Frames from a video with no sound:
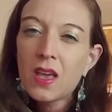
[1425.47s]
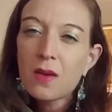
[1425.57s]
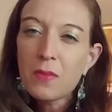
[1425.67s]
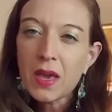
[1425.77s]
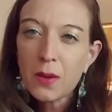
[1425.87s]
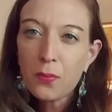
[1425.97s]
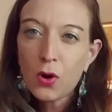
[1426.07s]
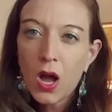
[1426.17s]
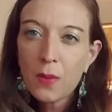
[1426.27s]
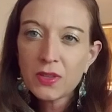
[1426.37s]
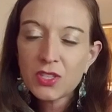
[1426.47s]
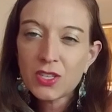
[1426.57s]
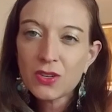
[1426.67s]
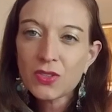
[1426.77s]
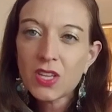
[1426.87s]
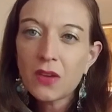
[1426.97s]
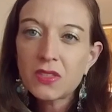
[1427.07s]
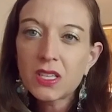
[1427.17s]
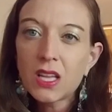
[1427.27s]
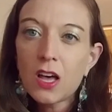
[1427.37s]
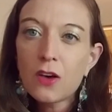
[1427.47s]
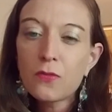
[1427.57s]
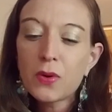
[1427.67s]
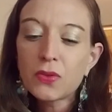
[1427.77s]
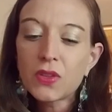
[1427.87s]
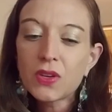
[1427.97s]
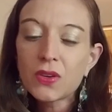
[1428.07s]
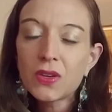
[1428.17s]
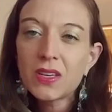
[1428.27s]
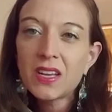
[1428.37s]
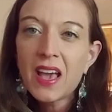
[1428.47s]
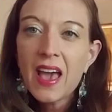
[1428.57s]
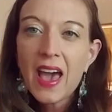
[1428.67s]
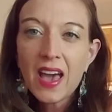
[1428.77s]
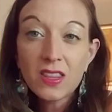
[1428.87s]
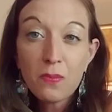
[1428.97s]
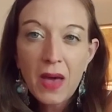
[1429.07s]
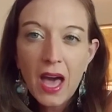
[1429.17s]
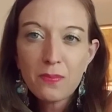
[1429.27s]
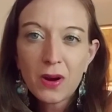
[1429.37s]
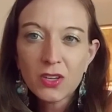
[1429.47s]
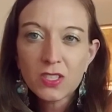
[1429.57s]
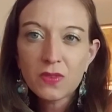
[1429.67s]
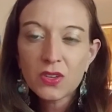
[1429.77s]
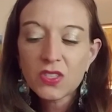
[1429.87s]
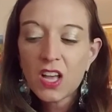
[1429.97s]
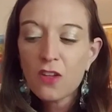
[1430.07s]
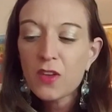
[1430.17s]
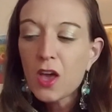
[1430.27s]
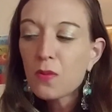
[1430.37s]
Make a promise to yourself to love both the good and the bad parts of yourself,